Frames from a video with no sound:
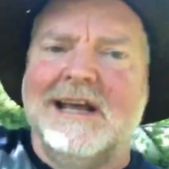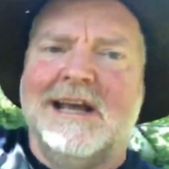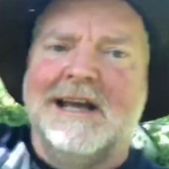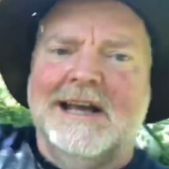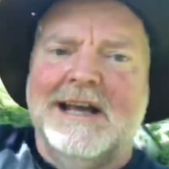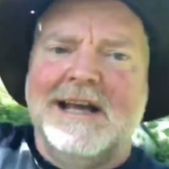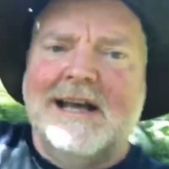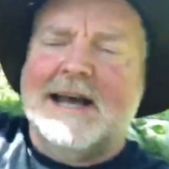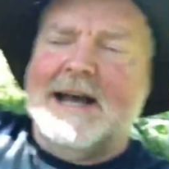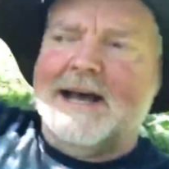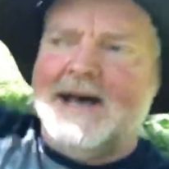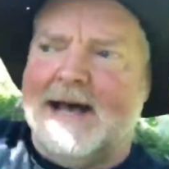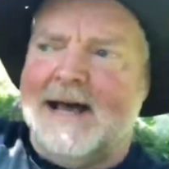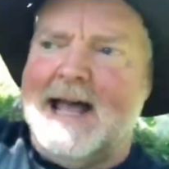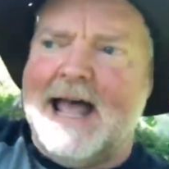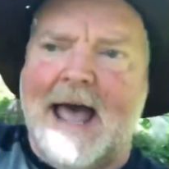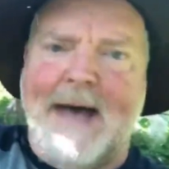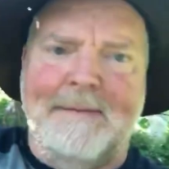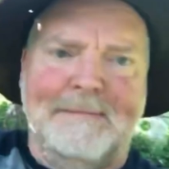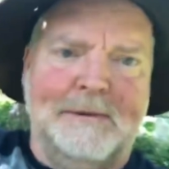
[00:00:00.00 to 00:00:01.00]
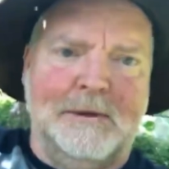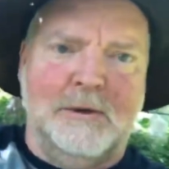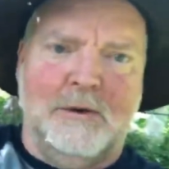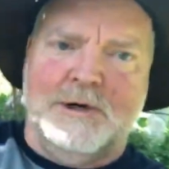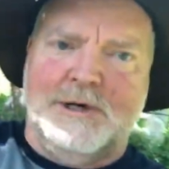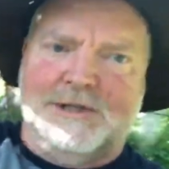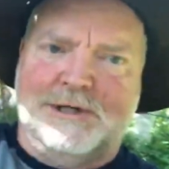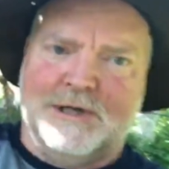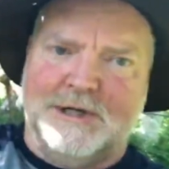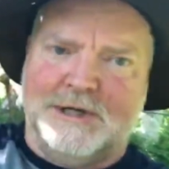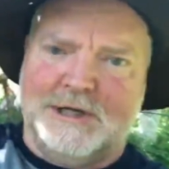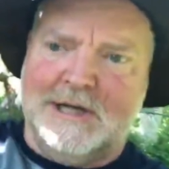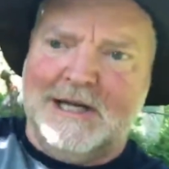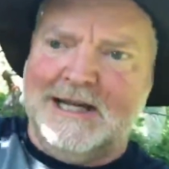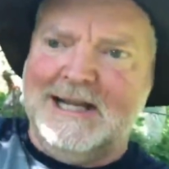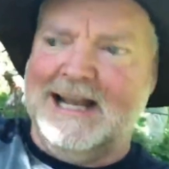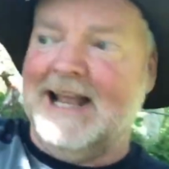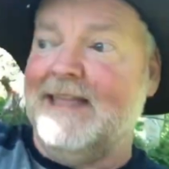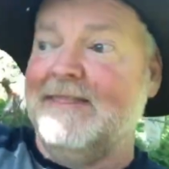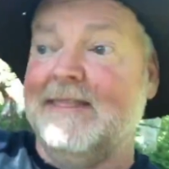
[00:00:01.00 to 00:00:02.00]
apple orchard, and
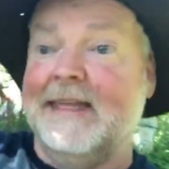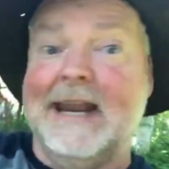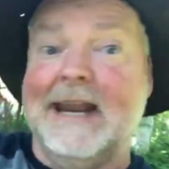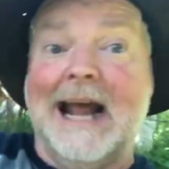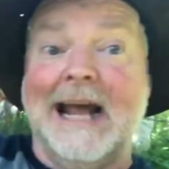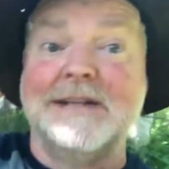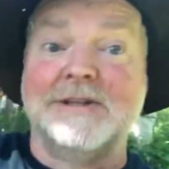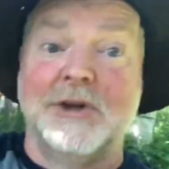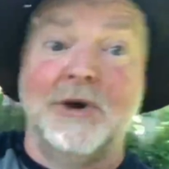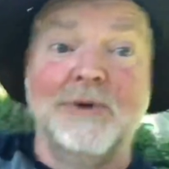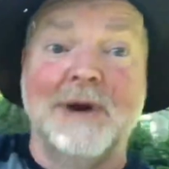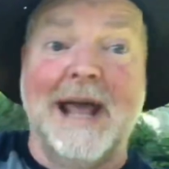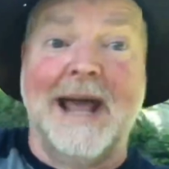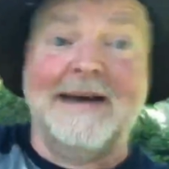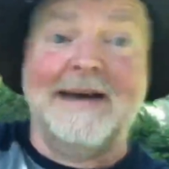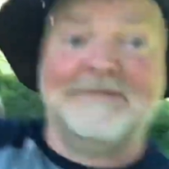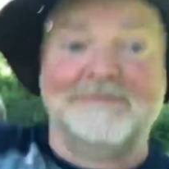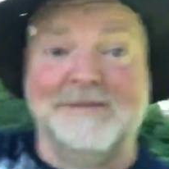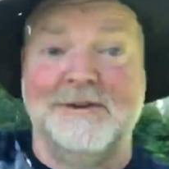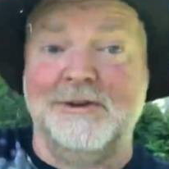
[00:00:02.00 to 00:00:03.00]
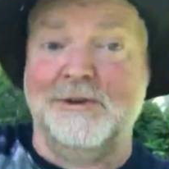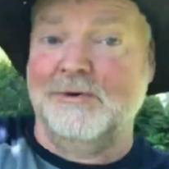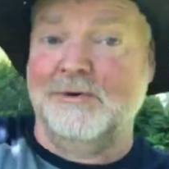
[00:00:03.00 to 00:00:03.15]
then I don't have to